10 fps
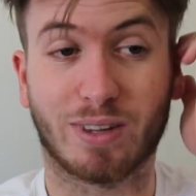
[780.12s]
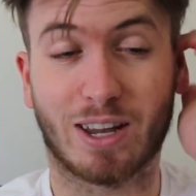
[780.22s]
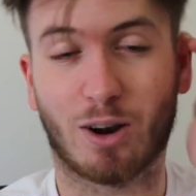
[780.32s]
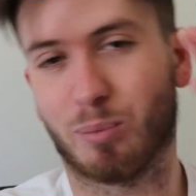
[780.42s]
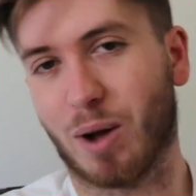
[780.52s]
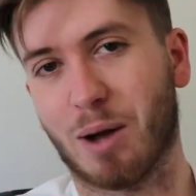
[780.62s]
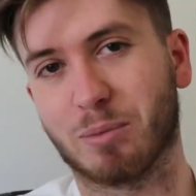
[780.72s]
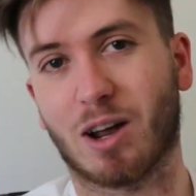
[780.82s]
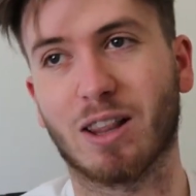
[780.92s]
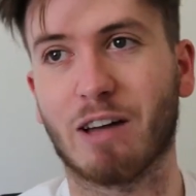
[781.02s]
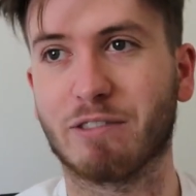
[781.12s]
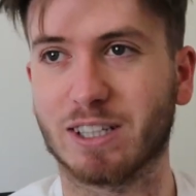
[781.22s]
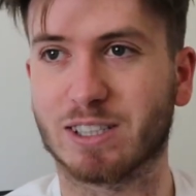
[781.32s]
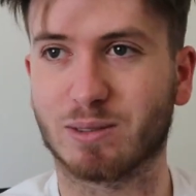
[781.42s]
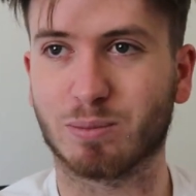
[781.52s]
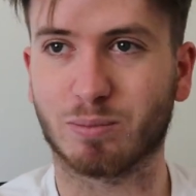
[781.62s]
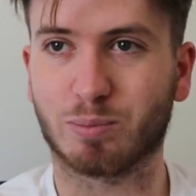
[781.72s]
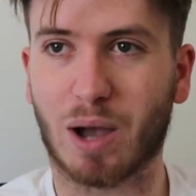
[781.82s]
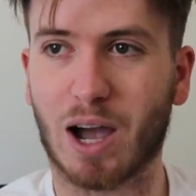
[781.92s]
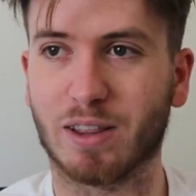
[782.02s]
And I'm pumped. I love this
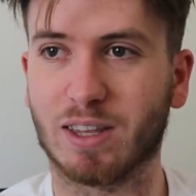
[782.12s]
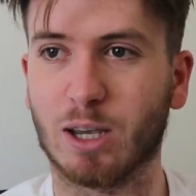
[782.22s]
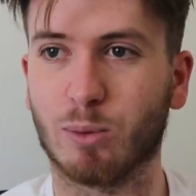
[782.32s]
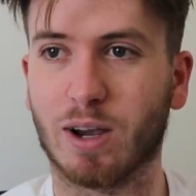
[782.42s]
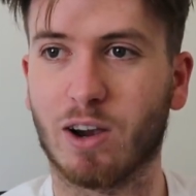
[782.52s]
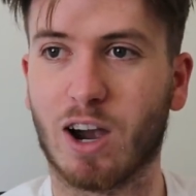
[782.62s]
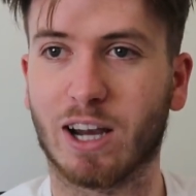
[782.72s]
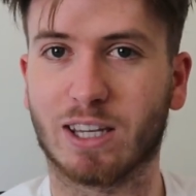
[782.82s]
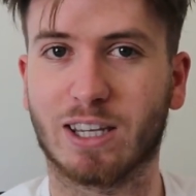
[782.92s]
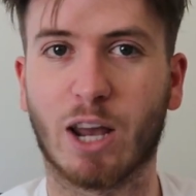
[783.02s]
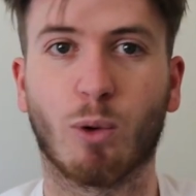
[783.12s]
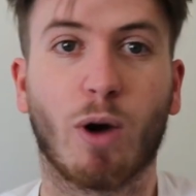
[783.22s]
part of the year where I get